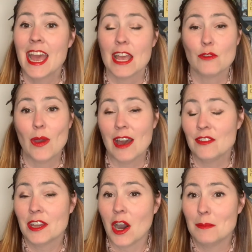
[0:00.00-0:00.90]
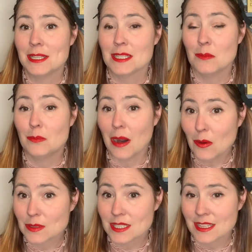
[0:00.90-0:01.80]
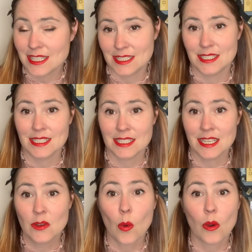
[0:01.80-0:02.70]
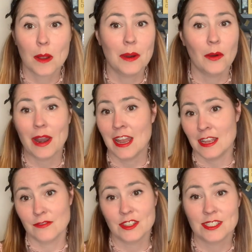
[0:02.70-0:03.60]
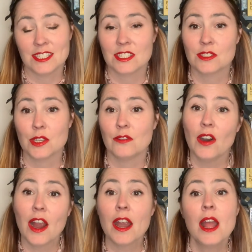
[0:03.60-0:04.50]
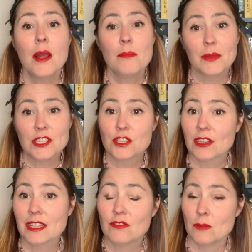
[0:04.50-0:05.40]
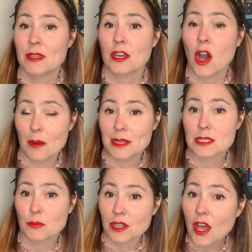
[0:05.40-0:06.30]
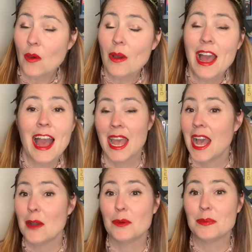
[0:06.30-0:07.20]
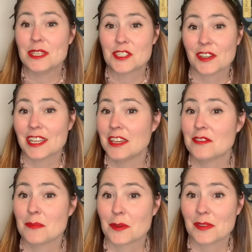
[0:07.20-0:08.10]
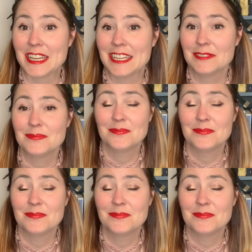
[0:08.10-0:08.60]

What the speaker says: If you have any comments about this season or about any of the seasons so far, be sure to leave them in the comments below, and we'll be sure to give them a read.